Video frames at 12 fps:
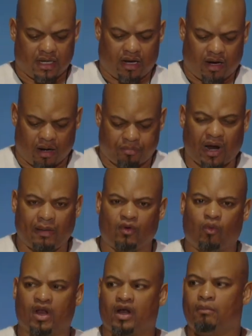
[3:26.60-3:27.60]
uh, probably
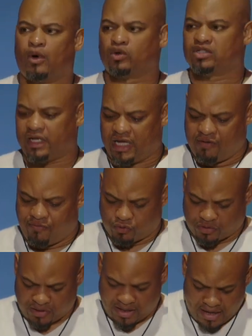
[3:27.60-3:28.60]
one of the most
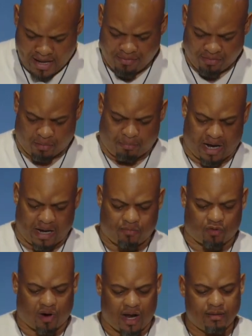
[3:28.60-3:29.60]
evils in the Bible,
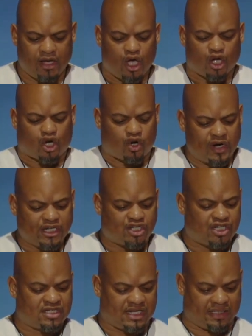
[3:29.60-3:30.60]
right?
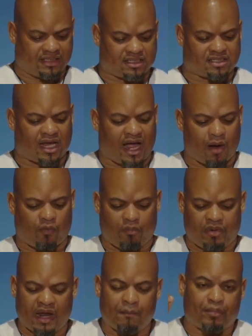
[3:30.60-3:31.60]
Christians at this time were
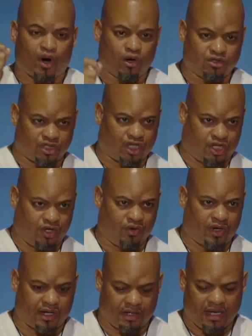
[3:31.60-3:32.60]
being
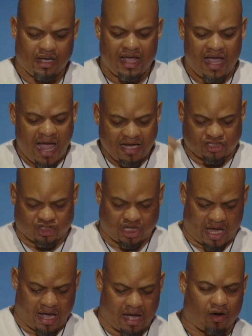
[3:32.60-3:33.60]
persecuted,
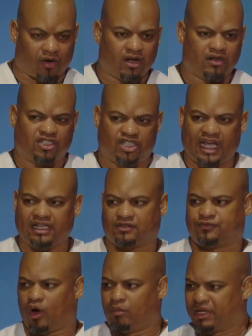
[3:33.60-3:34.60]
exiled, just
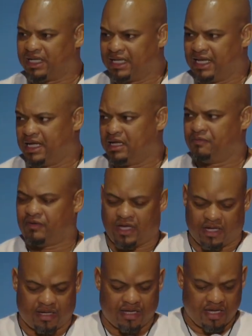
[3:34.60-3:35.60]
for
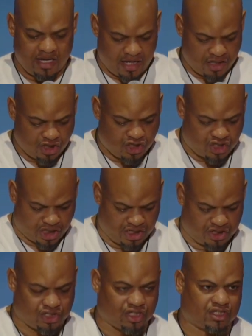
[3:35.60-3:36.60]
believing in
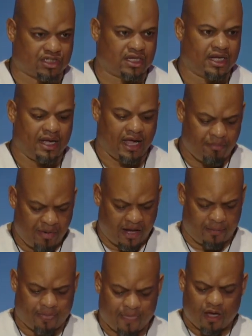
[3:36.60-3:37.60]
Jesus.
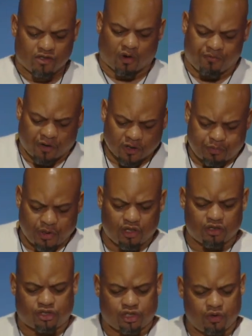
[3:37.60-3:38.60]
Amen? So 1 Peter
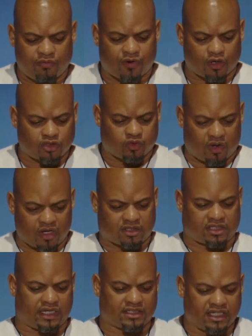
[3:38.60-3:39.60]
2, verse 1
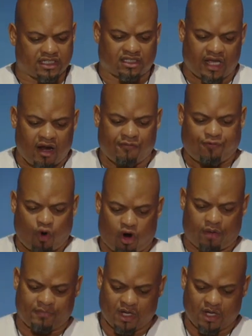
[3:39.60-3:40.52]
says this Therefore,